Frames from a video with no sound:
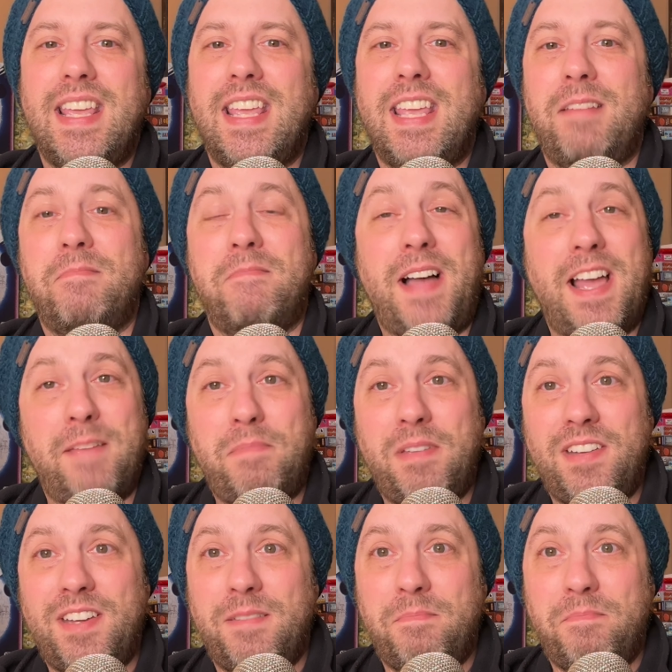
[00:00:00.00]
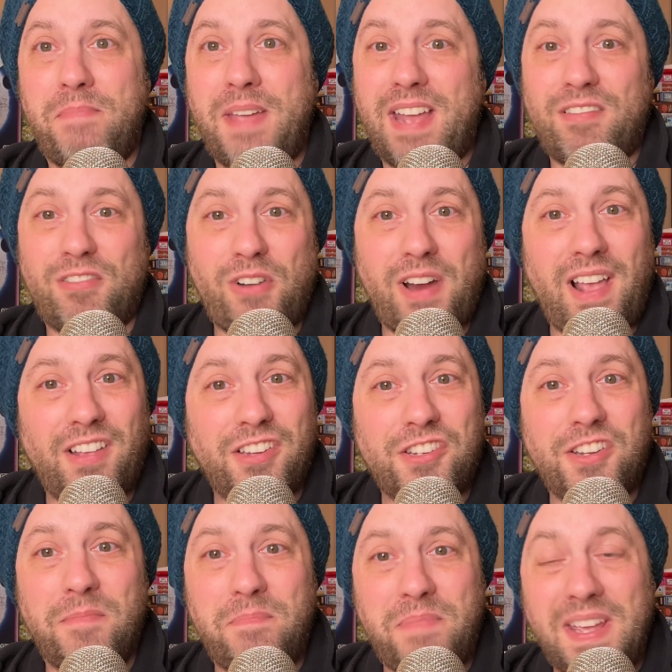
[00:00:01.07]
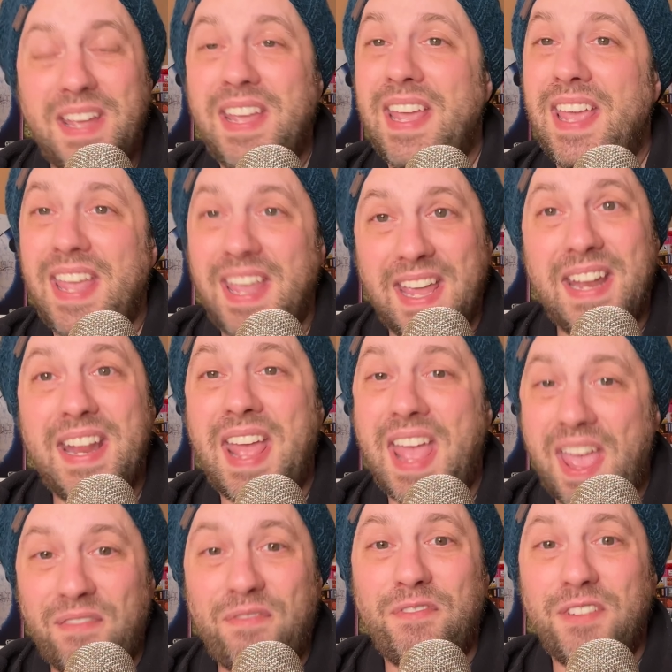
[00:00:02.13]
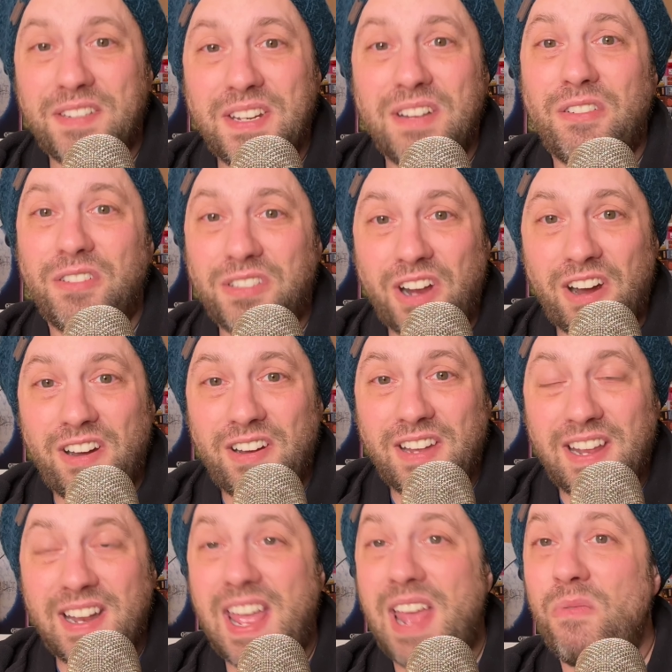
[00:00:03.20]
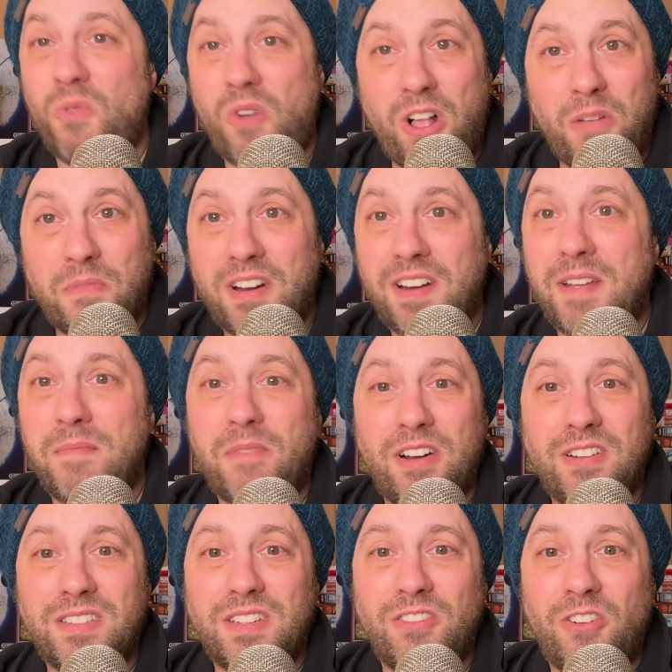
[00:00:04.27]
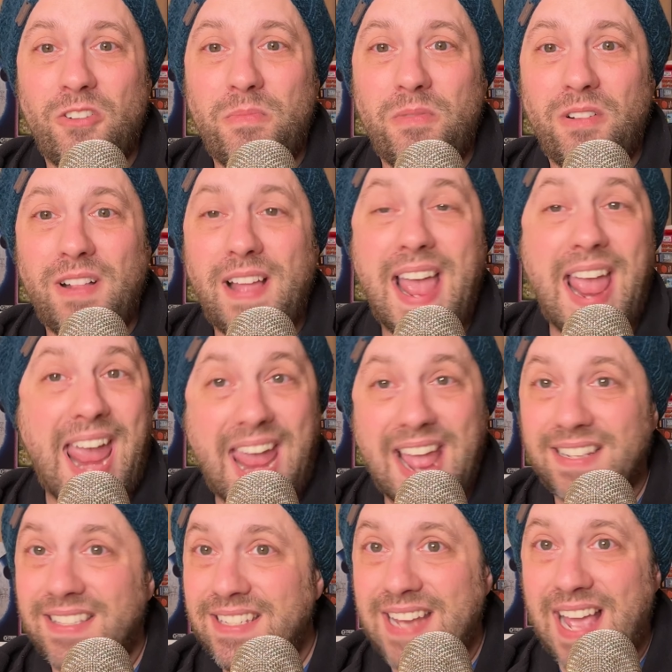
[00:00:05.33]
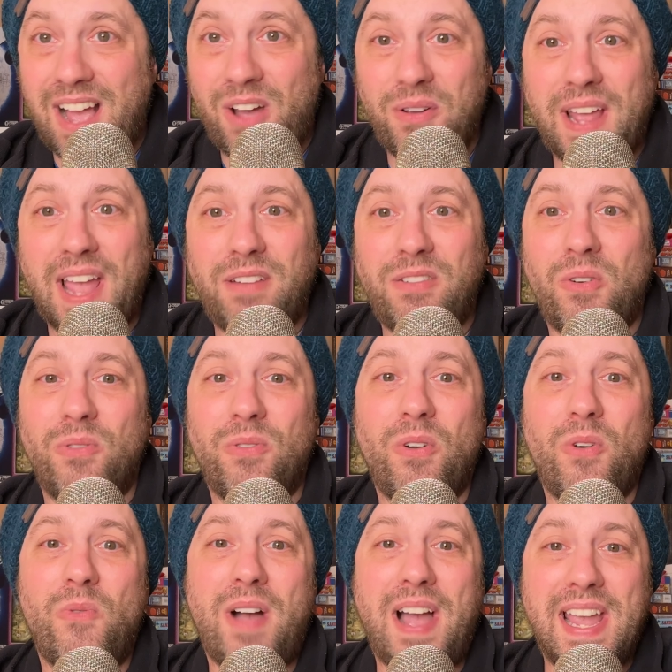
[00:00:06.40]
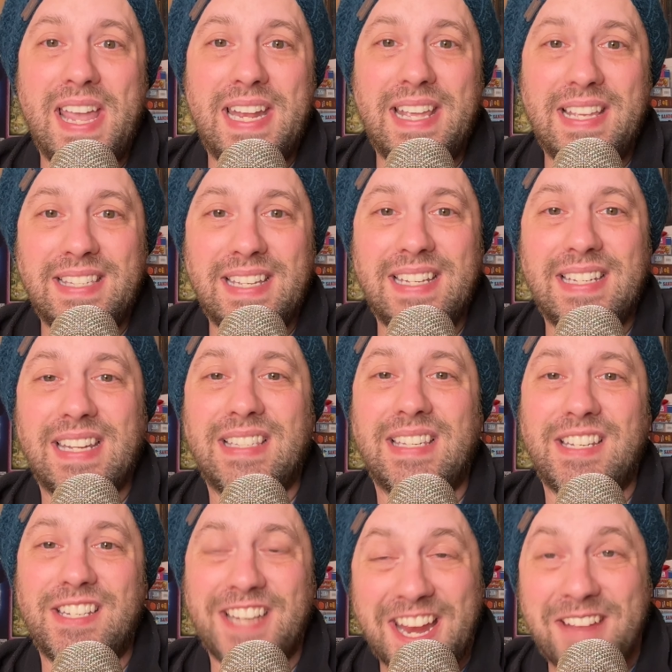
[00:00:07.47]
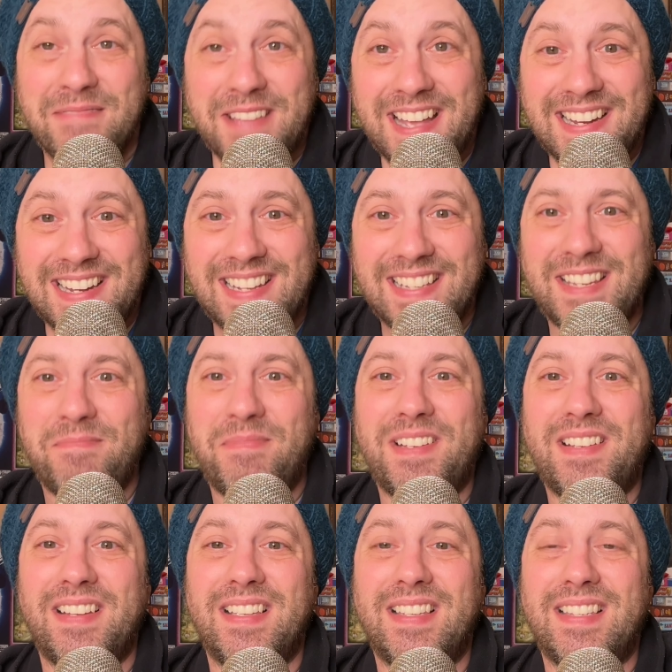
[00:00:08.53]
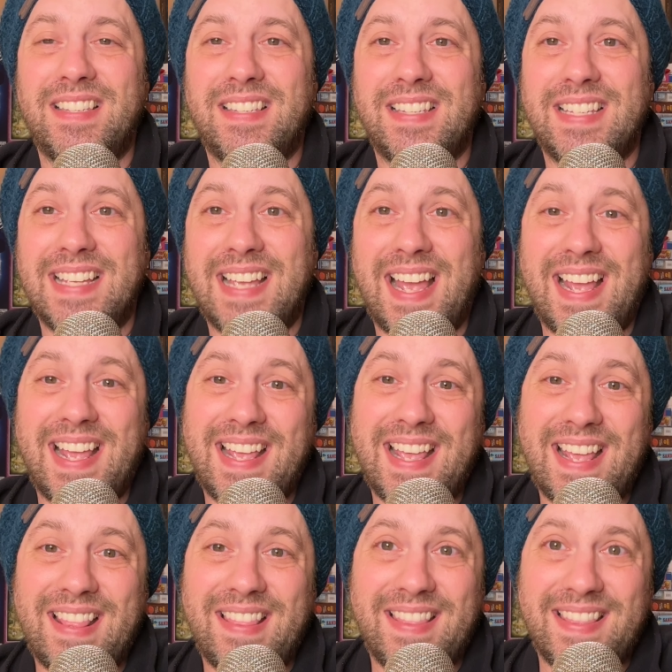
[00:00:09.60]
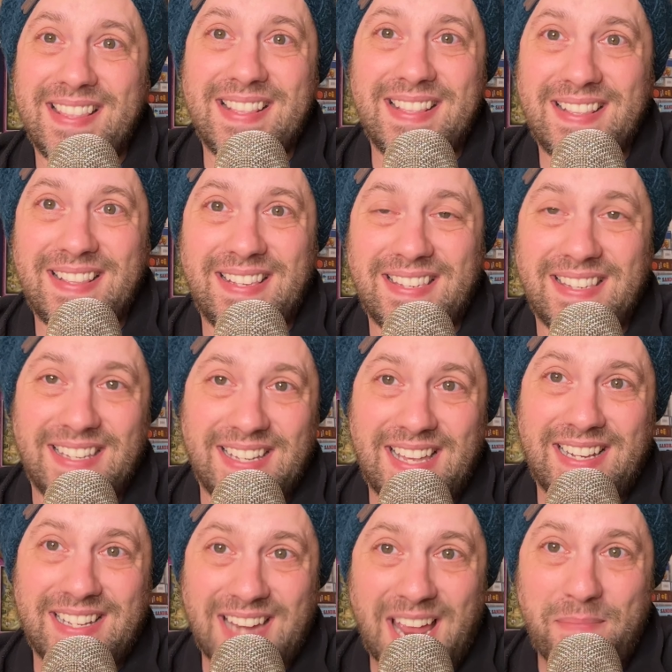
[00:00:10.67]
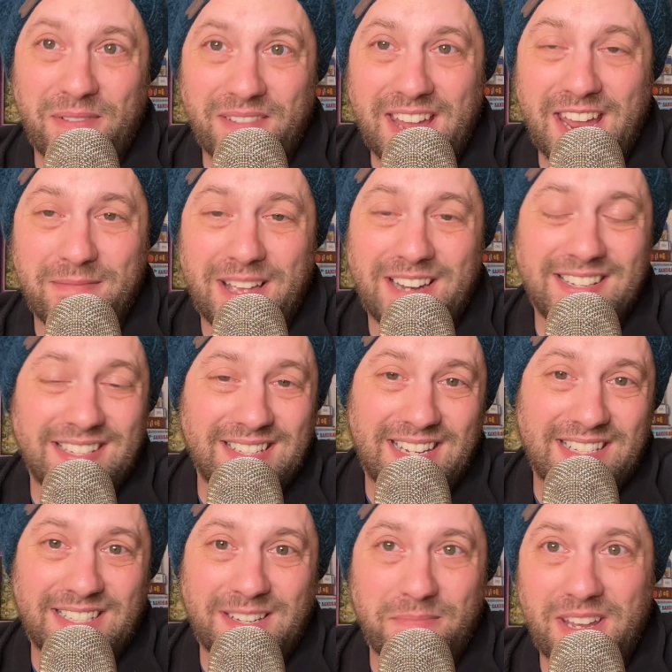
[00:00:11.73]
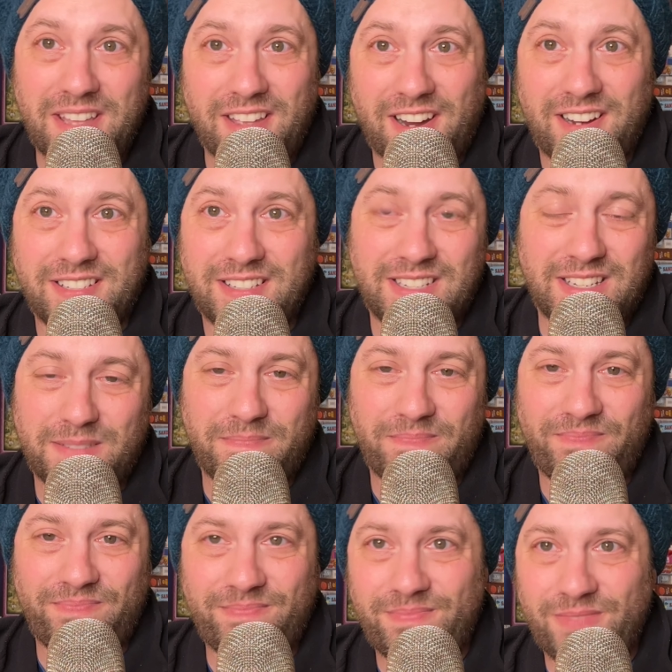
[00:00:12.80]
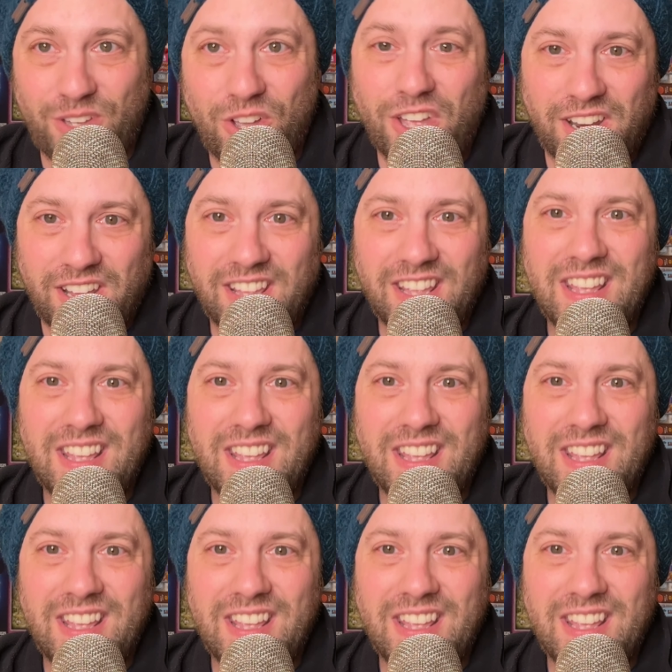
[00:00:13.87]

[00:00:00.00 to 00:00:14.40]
In my opinion, Panda Royale should be in every single Target and Walmart and Barnes & Noble, hands down. I don't know why it isn't. It's a shame that it isn't because this is a type of game that just needs to be there. It's just good